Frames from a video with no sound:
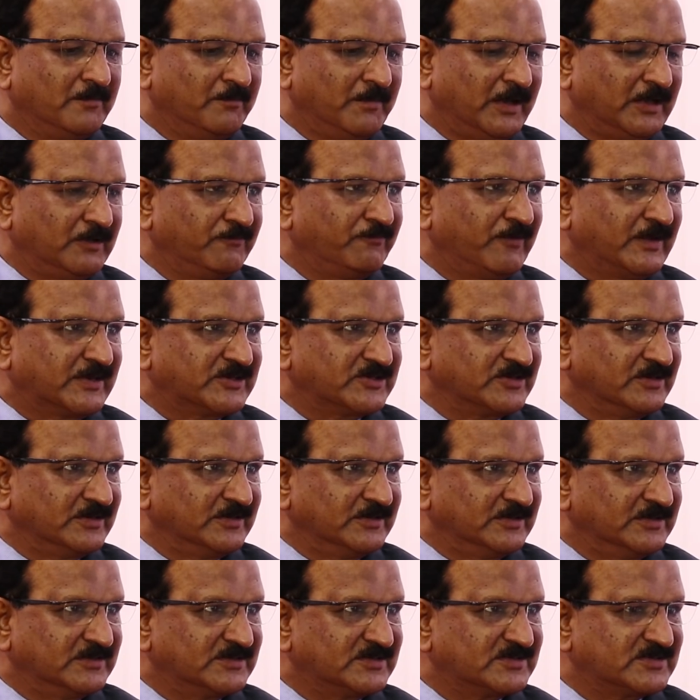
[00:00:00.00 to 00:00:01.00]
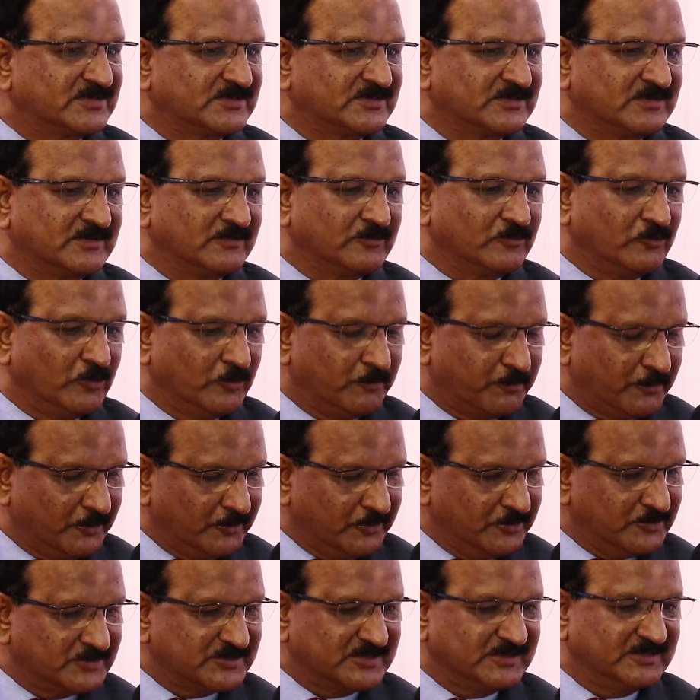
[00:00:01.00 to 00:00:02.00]
manufacturers,
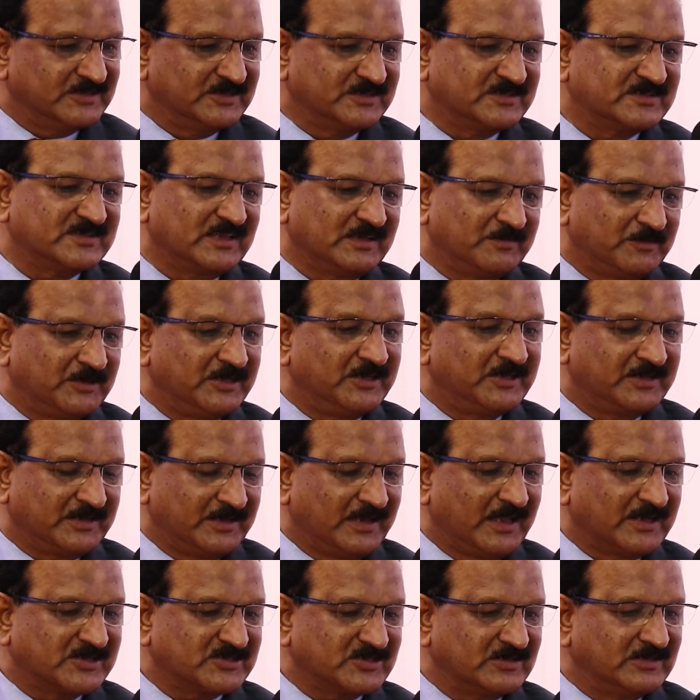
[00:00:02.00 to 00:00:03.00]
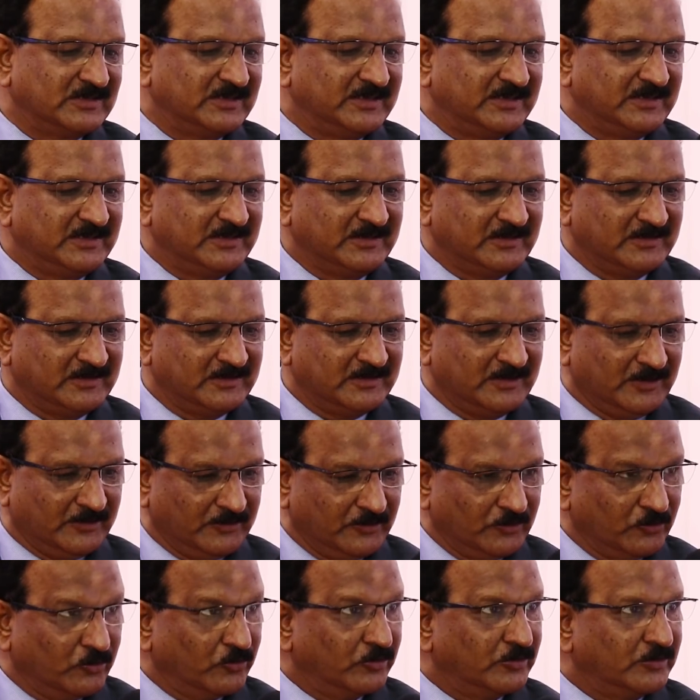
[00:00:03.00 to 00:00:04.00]
co-producers, I mean internationally uh,
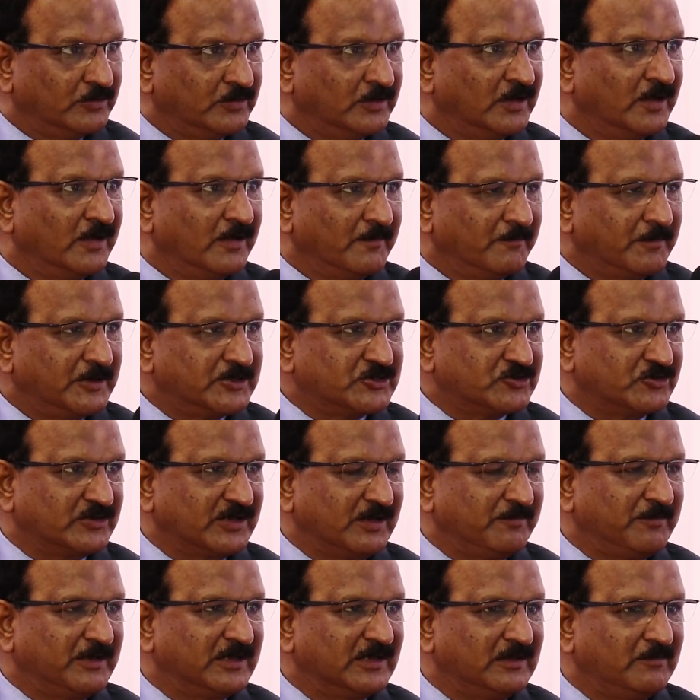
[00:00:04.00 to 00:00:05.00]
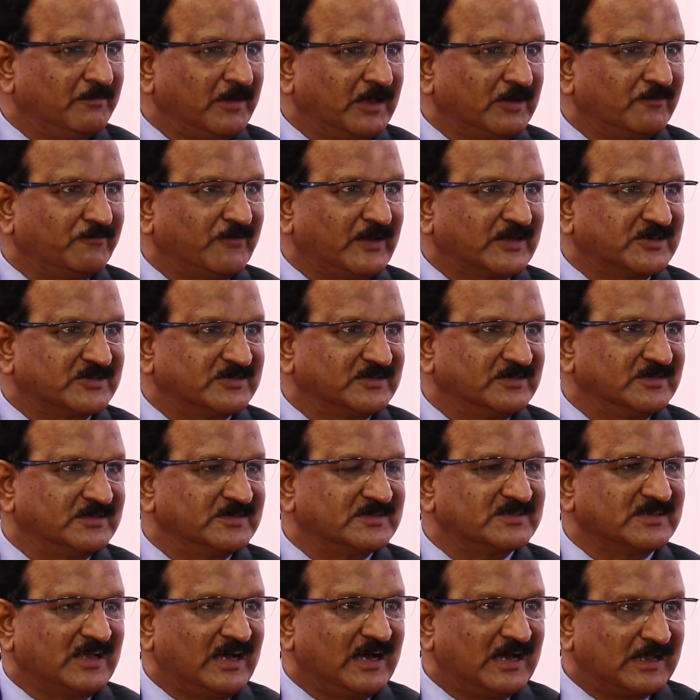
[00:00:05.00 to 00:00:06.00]
known petrochemical
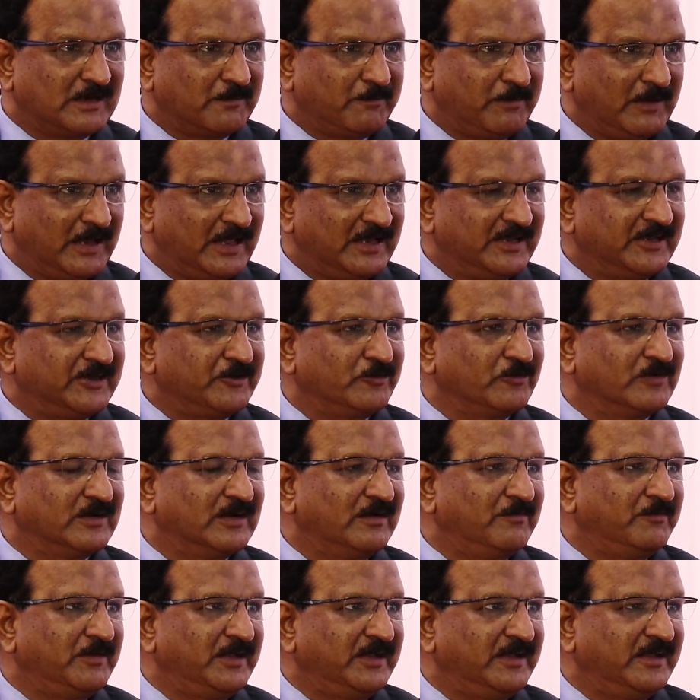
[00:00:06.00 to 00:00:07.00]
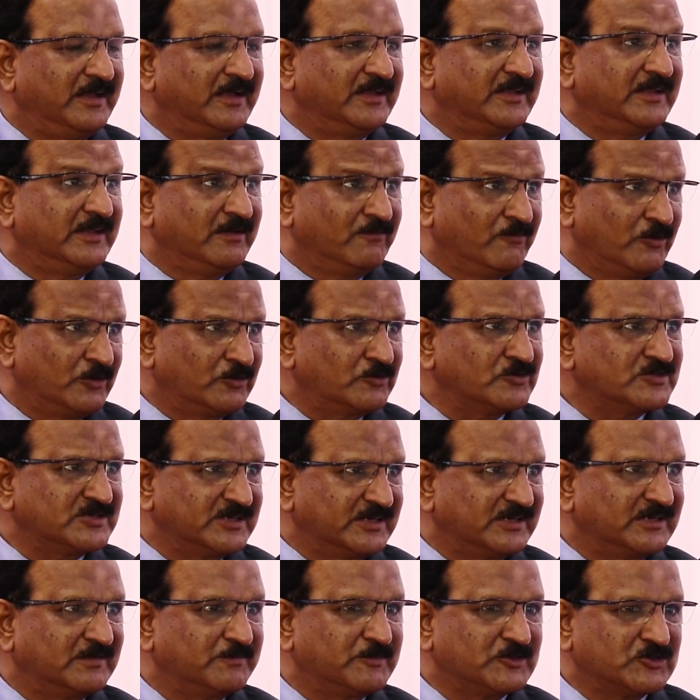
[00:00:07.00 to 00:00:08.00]
manufacturers are planning to come India and they want to
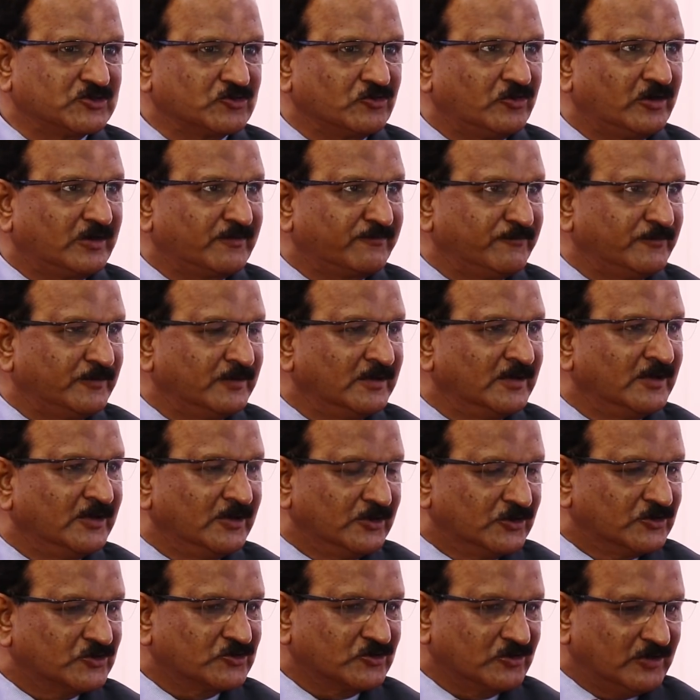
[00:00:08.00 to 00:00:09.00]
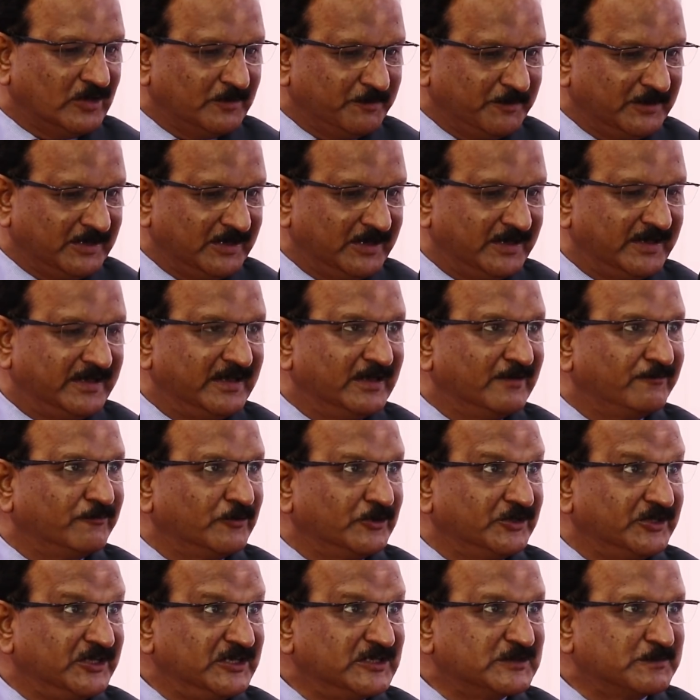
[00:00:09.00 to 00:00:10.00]
set up a shop, for, shop in India
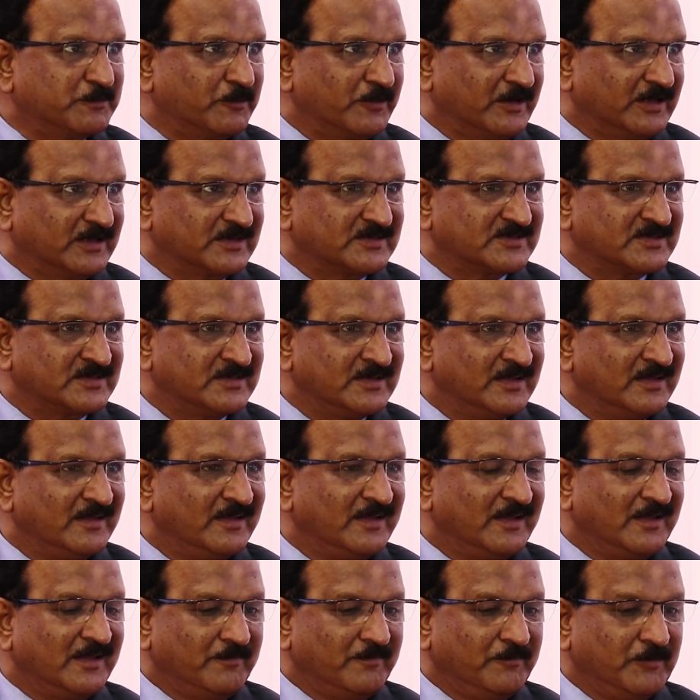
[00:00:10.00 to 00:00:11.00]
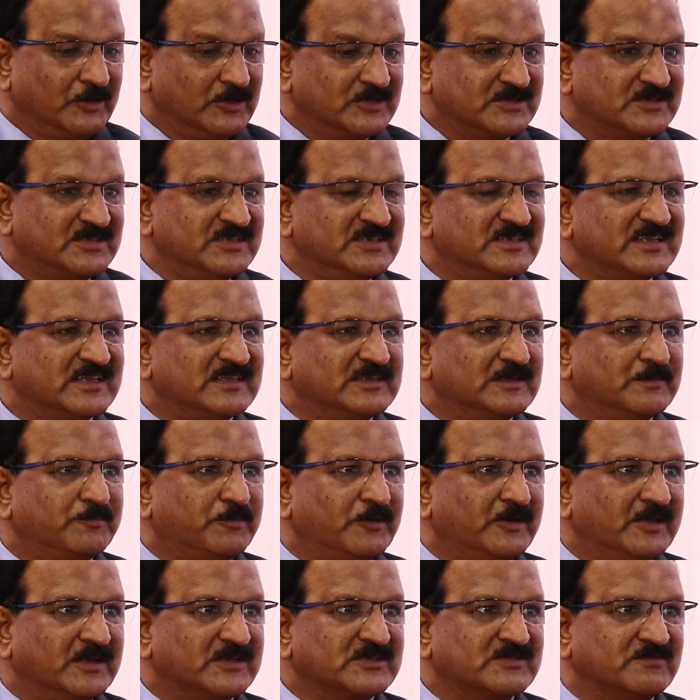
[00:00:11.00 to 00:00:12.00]
for these products. Because these are the
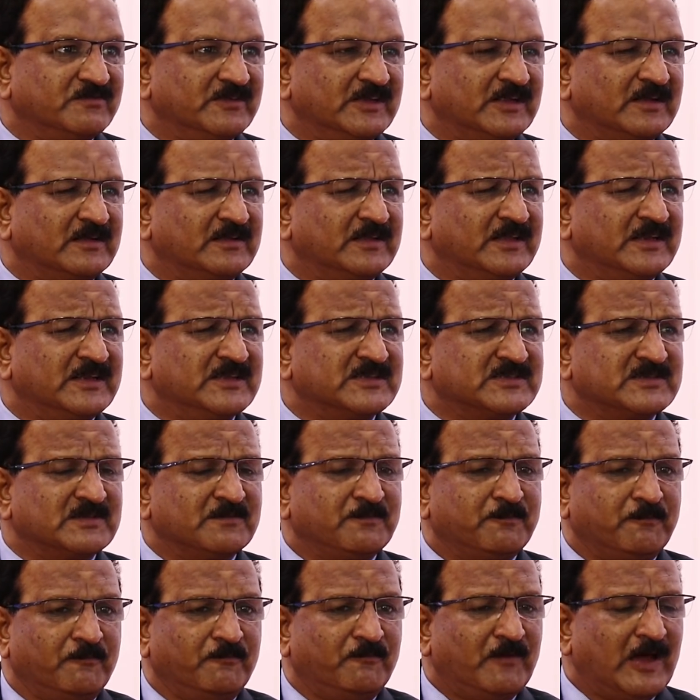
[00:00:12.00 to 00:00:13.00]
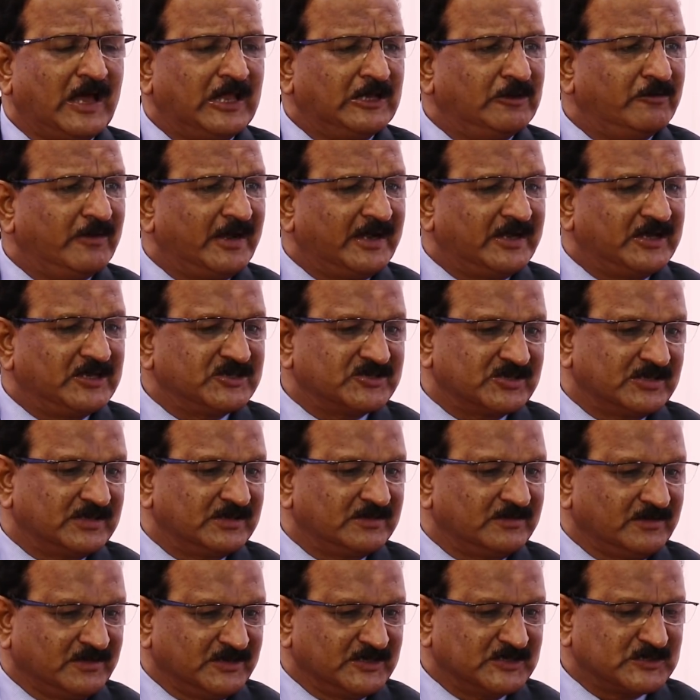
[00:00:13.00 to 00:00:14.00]
products where there is a value
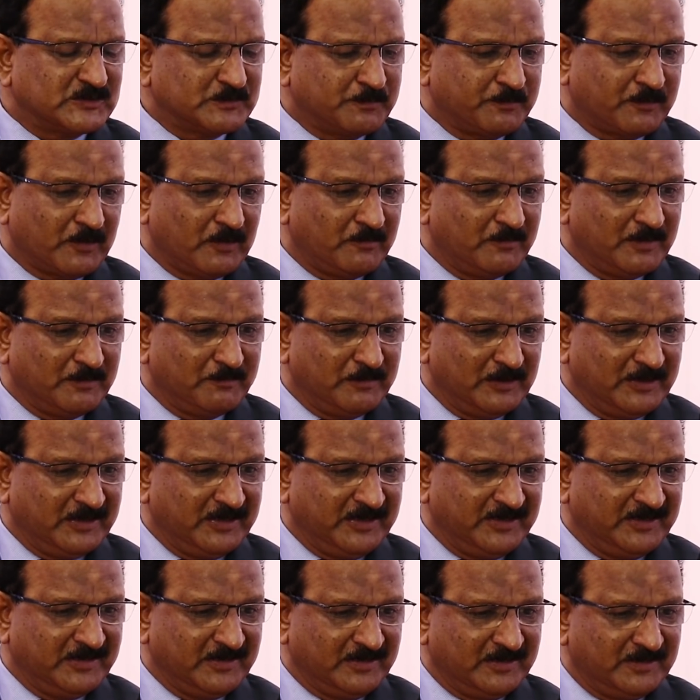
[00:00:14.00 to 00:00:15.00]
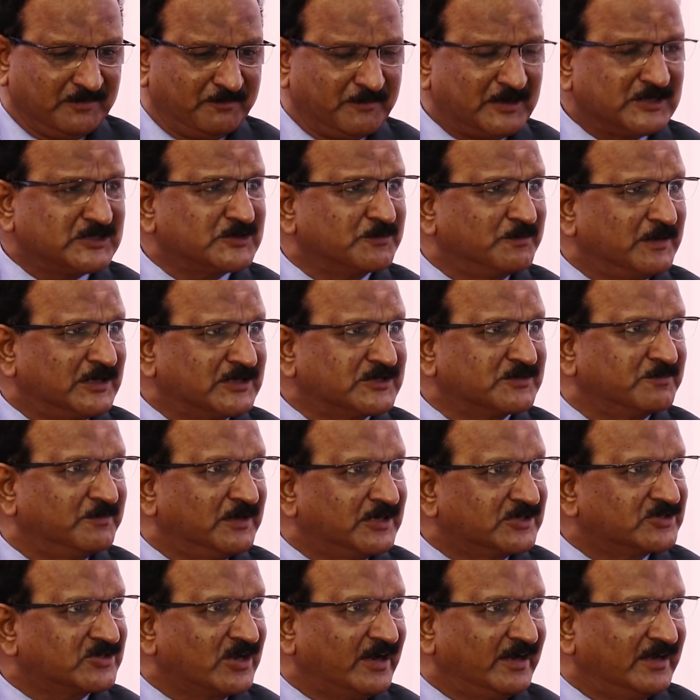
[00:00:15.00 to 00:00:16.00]
addition is probably uh, much, much,
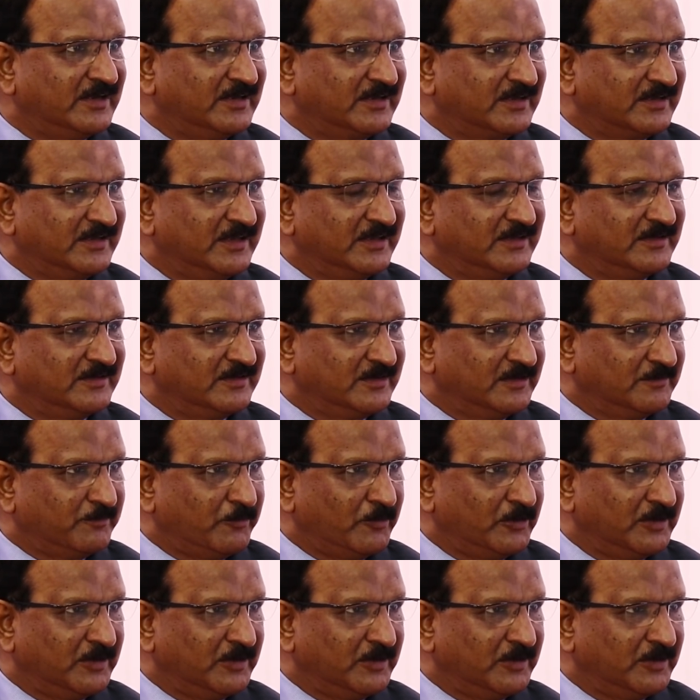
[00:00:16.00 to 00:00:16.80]
much higher than the